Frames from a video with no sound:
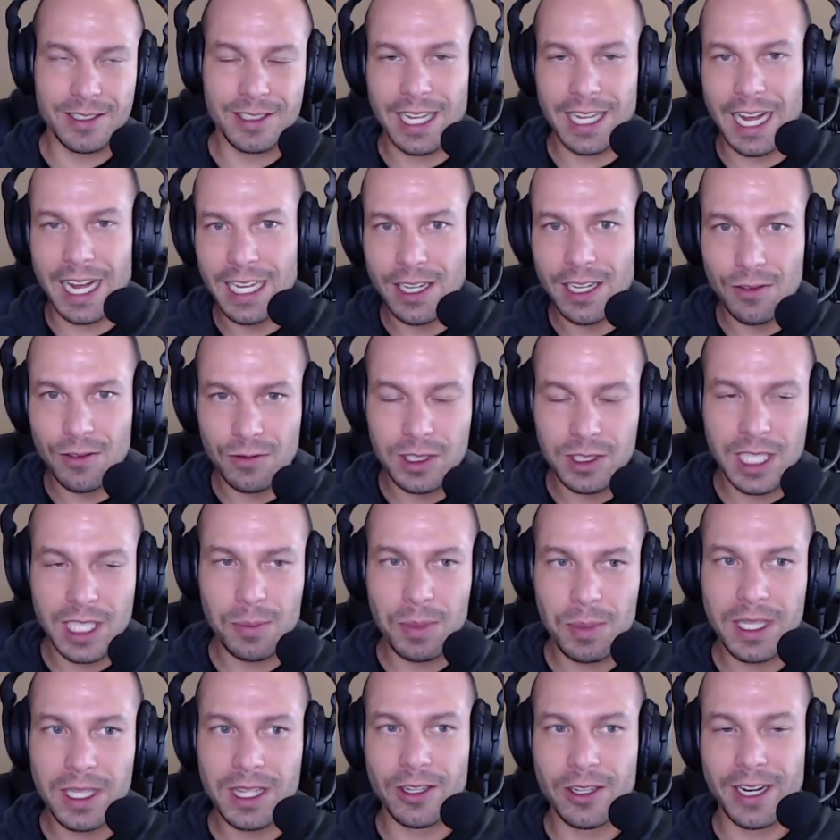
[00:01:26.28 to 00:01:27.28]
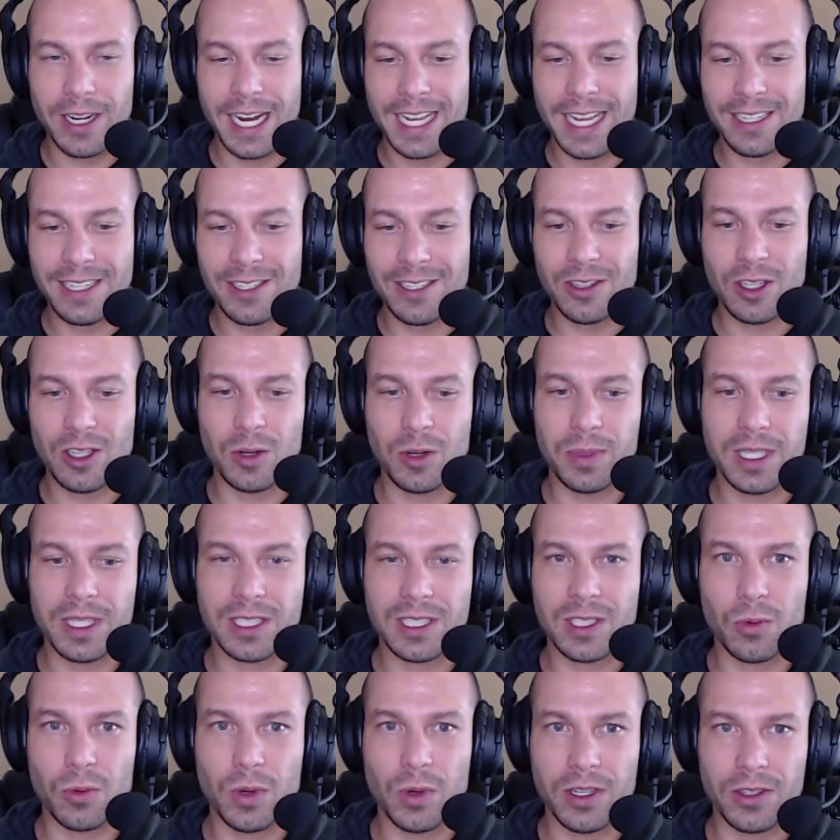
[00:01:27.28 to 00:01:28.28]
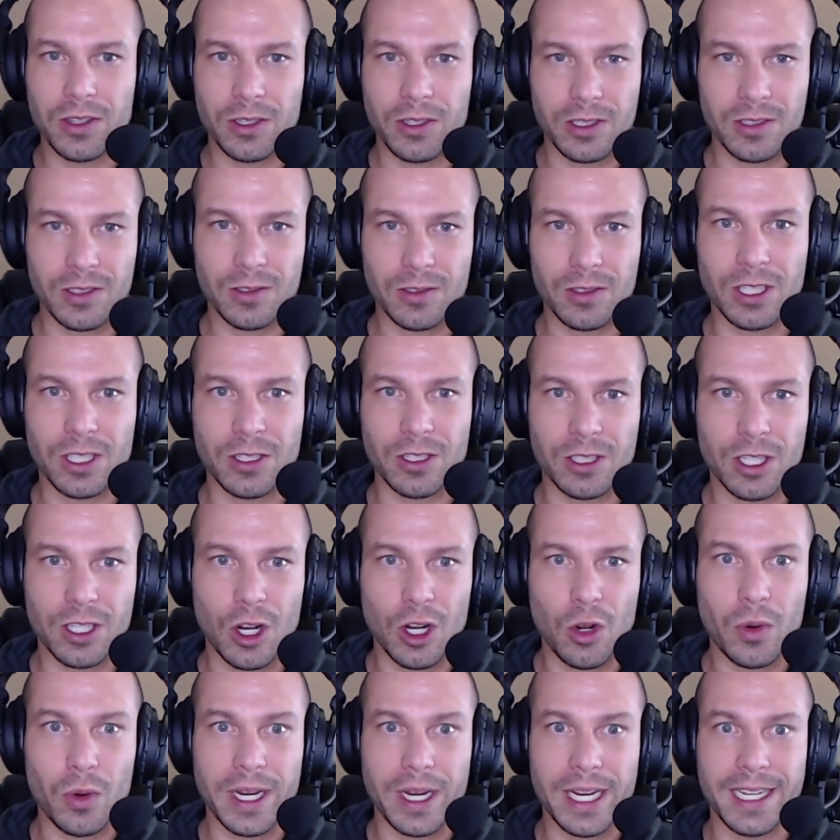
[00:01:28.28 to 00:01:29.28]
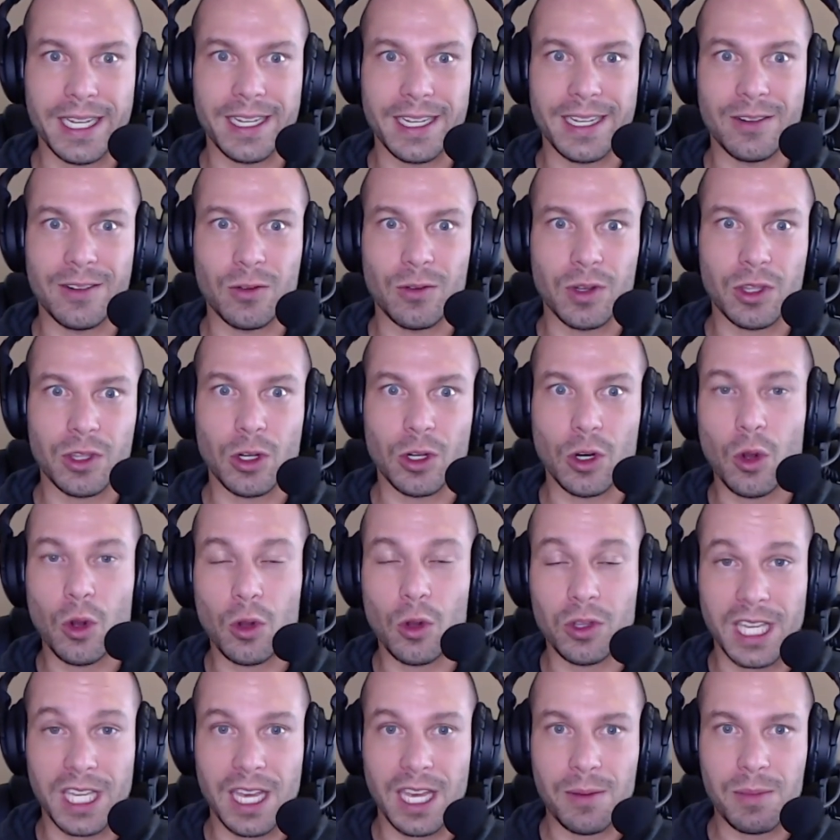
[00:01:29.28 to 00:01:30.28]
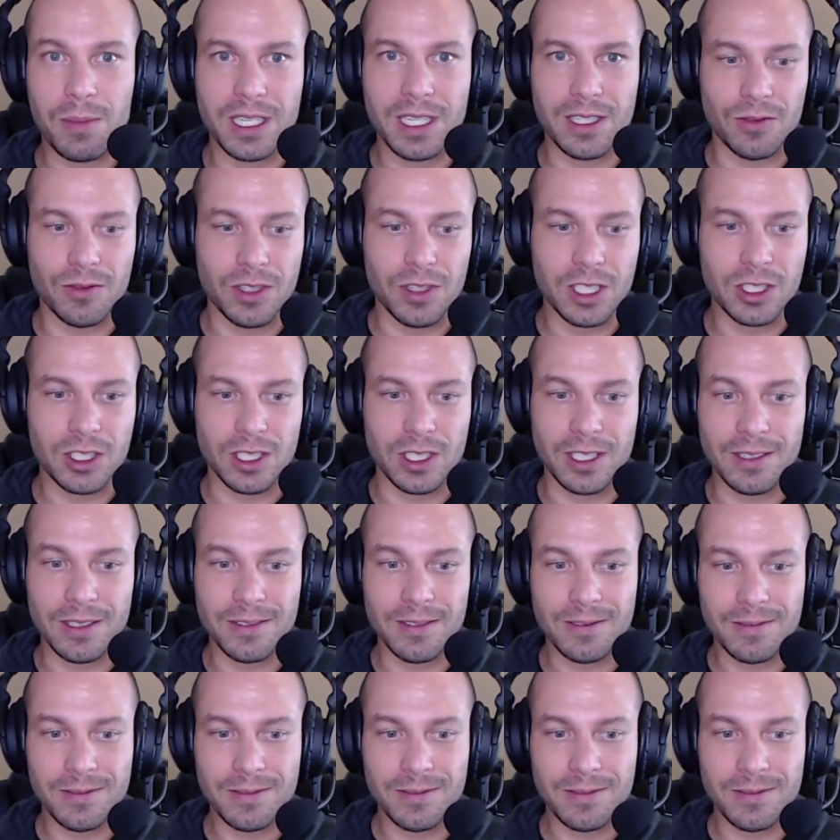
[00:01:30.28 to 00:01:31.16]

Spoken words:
kind of tipping their hand a little bit to where they're going with their whole gaming division?